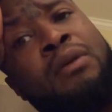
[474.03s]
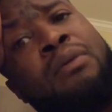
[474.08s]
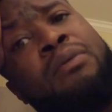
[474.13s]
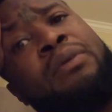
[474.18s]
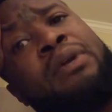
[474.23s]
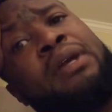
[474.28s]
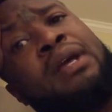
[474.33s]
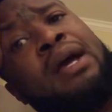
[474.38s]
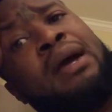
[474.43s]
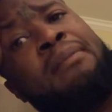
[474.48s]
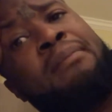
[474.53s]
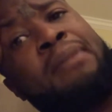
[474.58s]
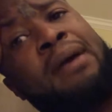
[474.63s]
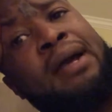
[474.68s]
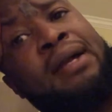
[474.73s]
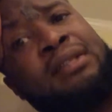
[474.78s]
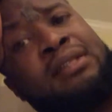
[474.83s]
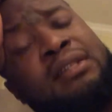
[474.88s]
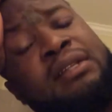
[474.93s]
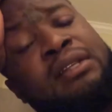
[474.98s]
we got
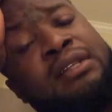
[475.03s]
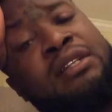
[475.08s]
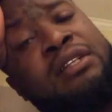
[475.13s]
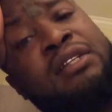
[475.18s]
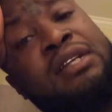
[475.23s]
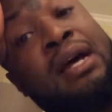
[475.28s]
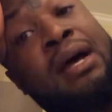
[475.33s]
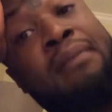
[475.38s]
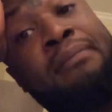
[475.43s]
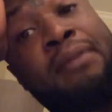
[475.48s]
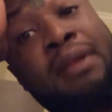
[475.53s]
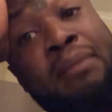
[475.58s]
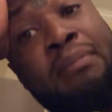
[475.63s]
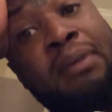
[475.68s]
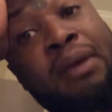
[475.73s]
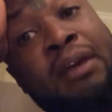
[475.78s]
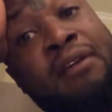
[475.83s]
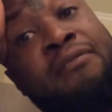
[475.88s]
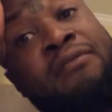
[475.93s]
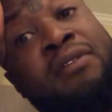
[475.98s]
back to the shop. They
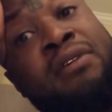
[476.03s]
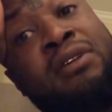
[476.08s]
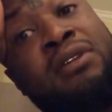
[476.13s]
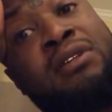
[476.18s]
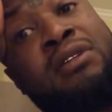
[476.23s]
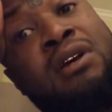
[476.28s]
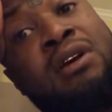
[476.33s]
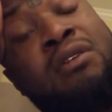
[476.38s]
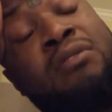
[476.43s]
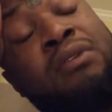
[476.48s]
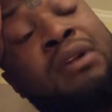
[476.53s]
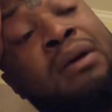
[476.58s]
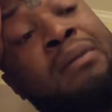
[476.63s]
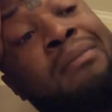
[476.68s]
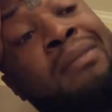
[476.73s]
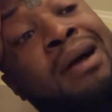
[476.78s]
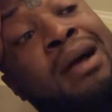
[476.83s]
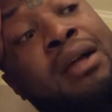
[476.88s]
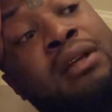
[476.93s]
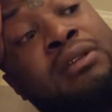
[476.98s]
paid for the tow. Now,
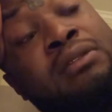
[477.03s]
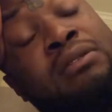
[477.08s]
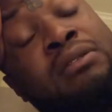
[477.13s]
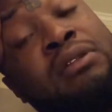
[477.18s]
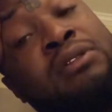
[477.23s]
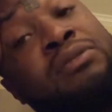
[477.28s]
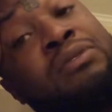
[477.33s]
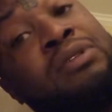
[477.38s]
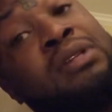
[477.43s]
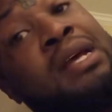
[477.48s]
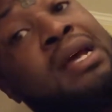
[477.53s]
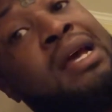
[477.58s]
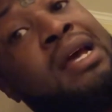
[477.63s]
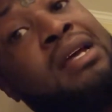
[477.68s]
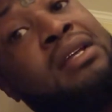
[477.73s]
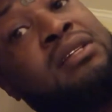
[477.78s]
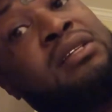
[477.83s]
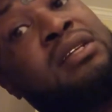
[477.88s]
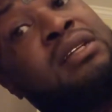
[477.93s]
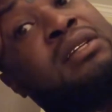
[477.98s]
mind you, this was an
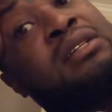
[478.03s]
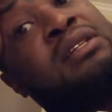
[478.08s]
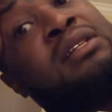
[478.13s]
as-is